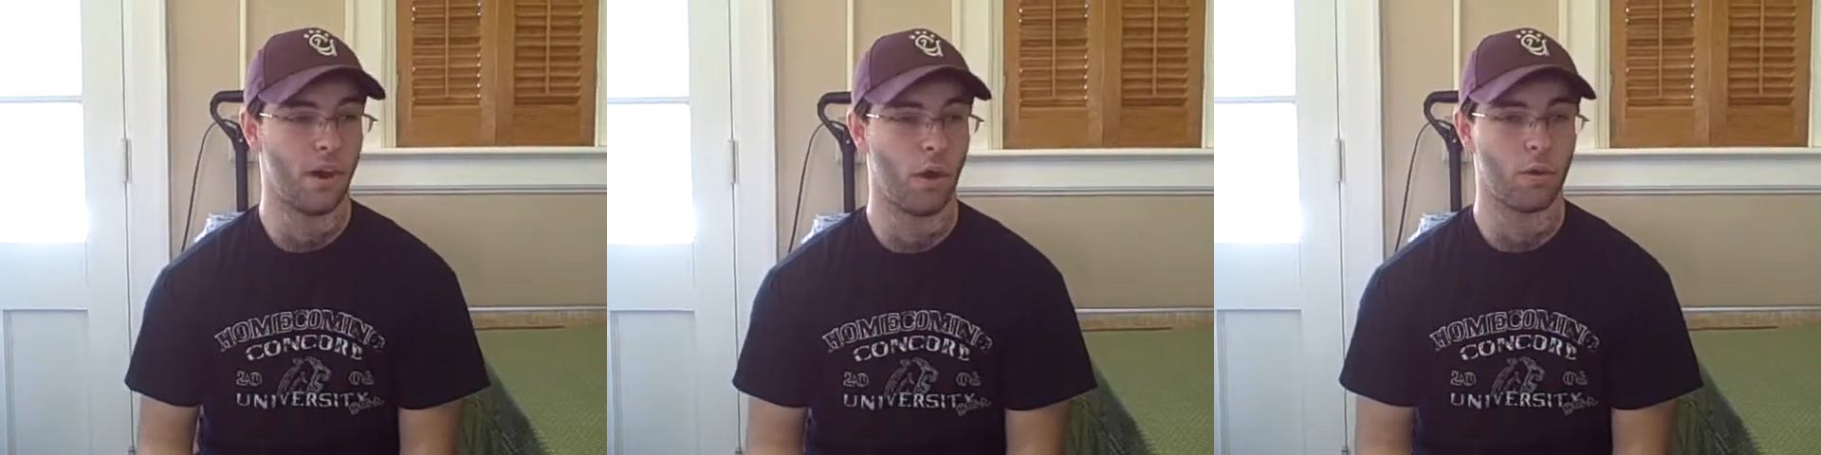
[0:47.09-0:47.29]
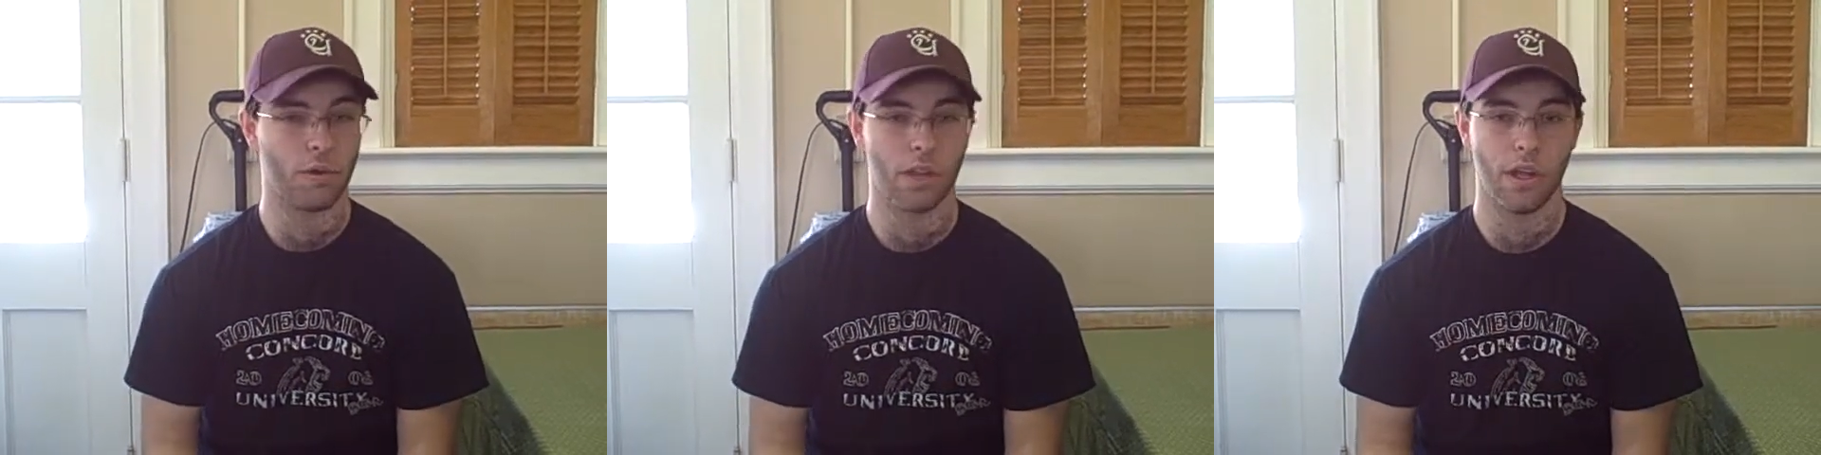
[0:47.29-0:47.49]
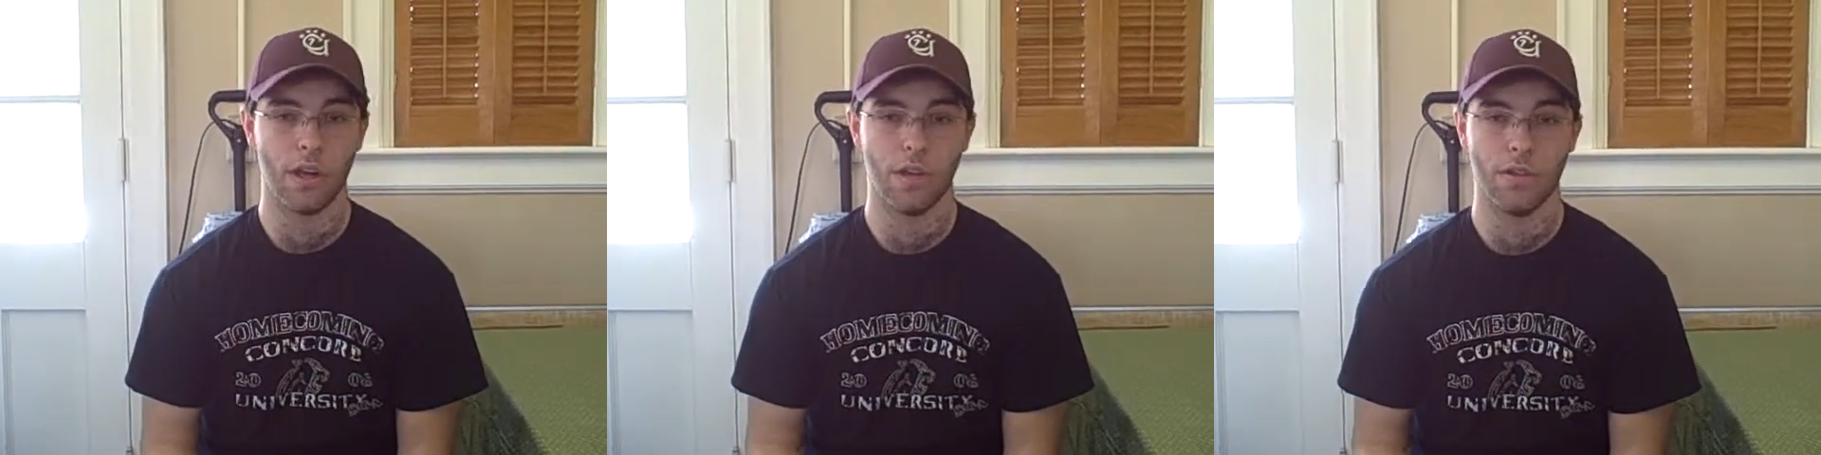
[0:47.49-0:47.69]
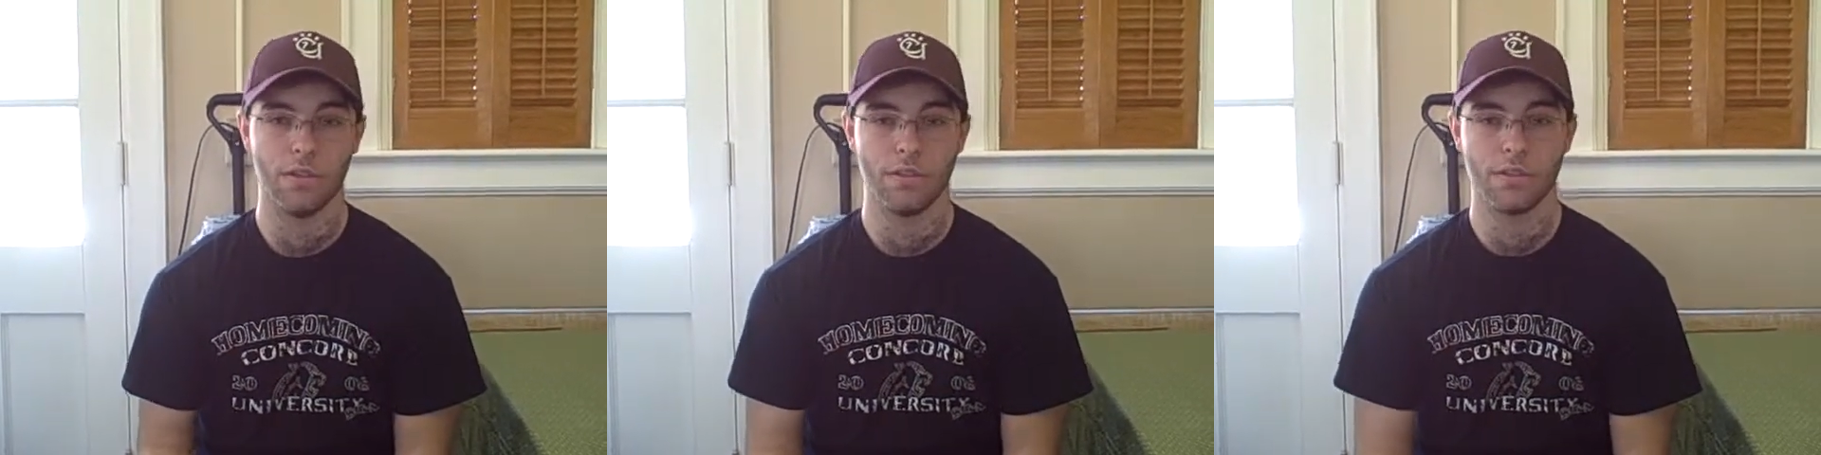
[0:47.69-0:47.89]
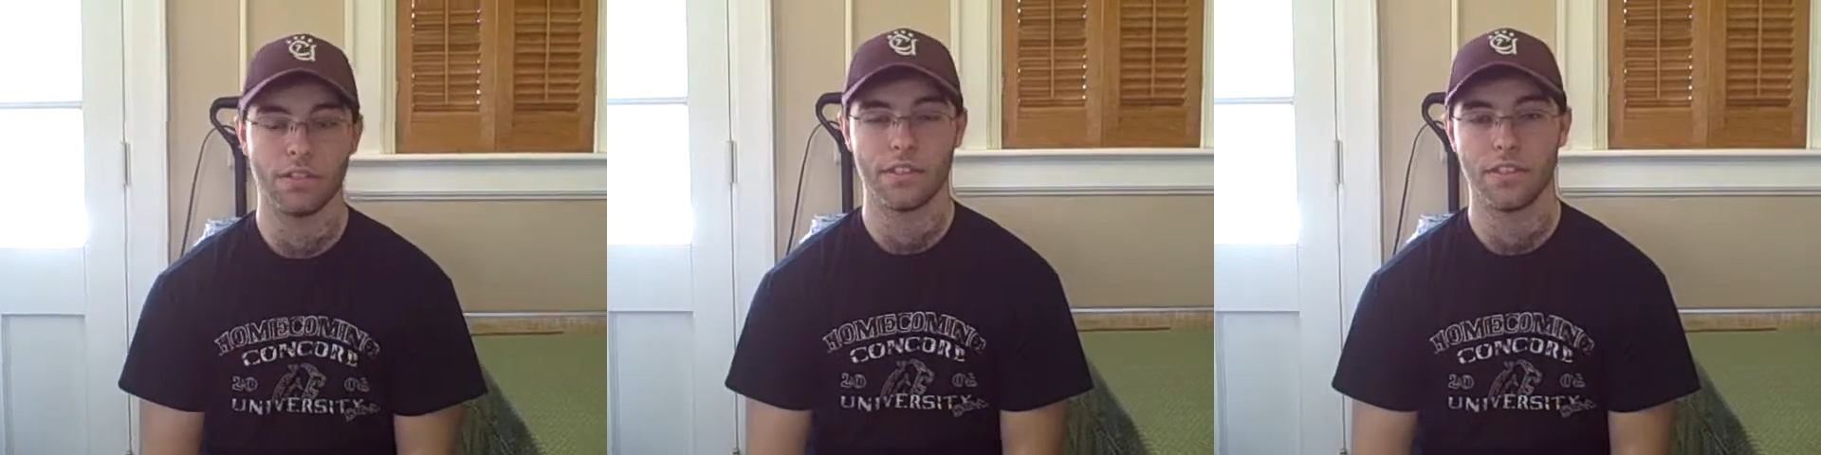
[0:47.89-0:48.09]
old
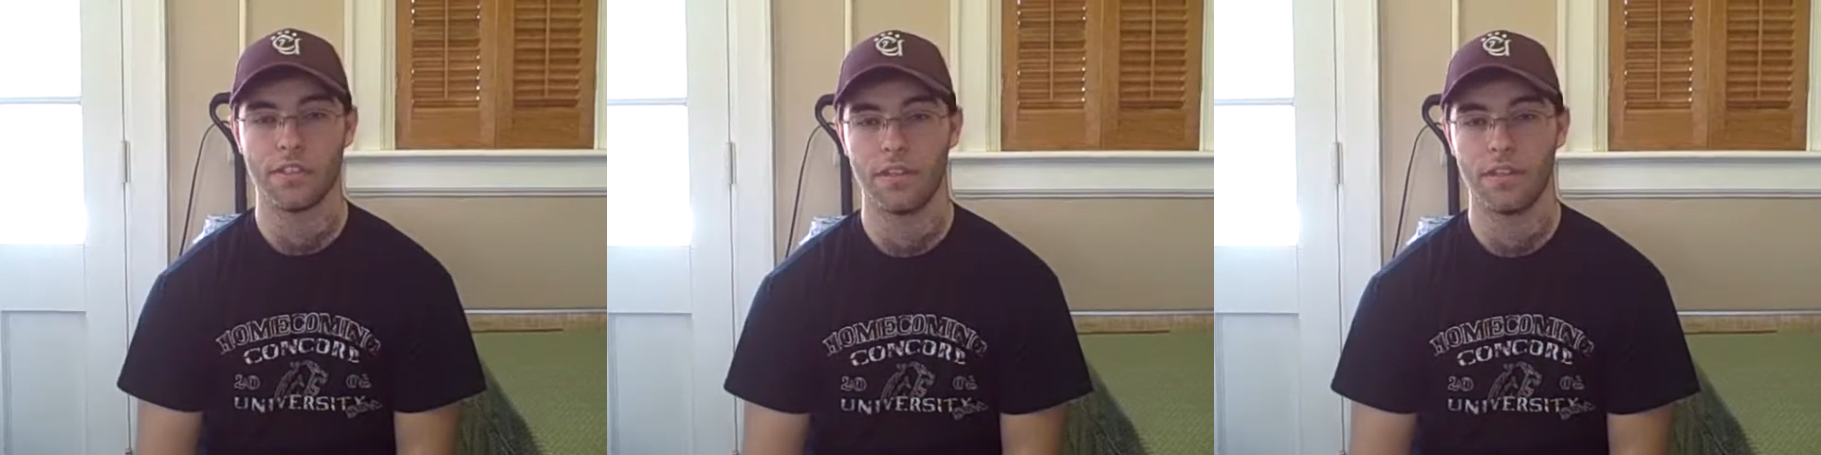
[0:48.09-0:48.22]
clothes,